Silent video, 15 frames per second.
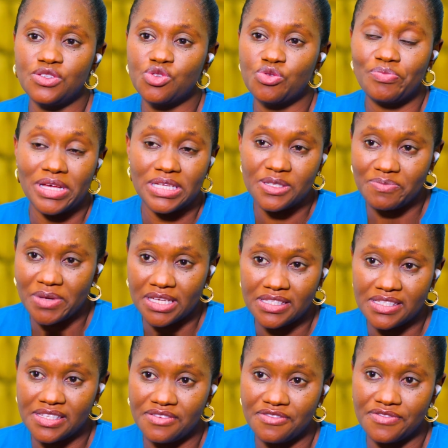into
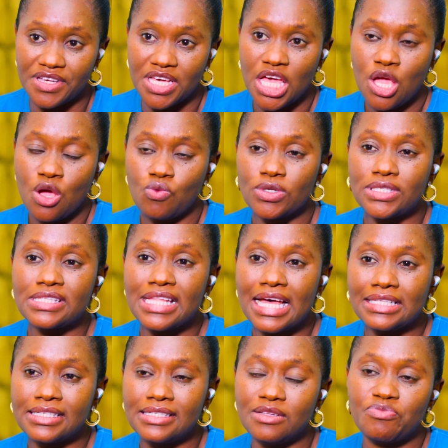perspective. We
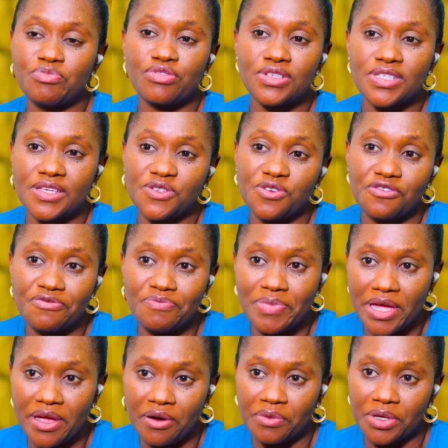start the process of
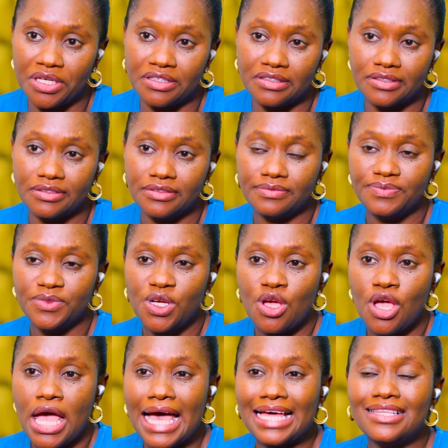pairing.
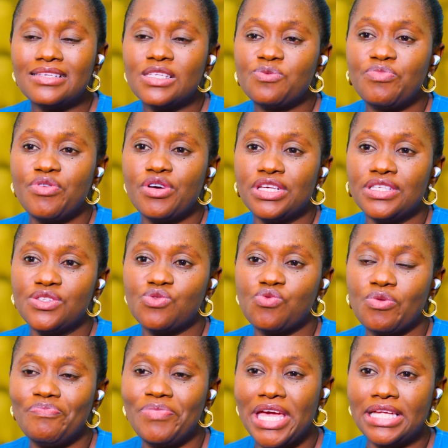At this point,
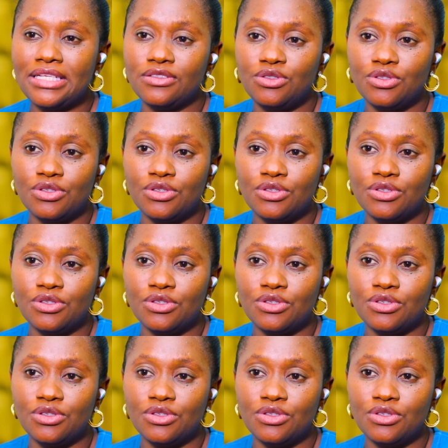we'll pair the